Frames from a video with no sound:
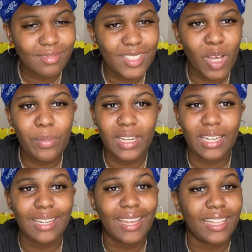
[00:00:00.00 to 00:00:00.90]

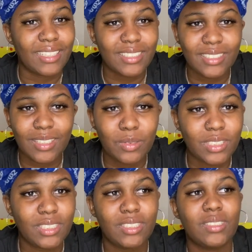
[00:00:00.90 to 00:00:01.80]
It was
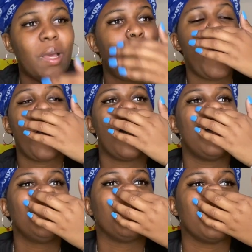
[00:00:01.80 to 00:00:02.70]
just
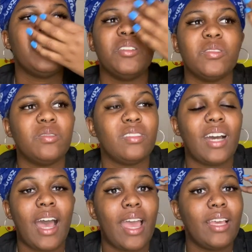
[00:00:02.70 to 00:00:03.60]
unreal.
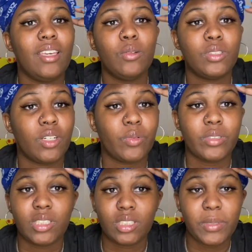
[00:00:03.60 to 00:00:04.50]
It was
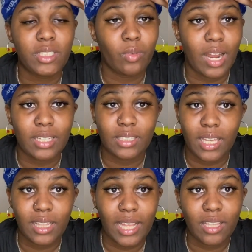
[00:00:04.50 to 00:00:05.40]
unreal, especially where I
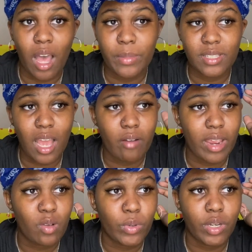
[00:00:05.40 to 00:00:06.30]
stayed. Like the homicide
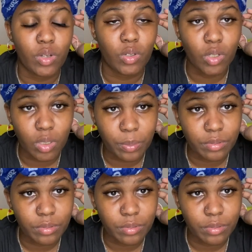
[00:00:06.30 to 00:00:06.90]
rate went up.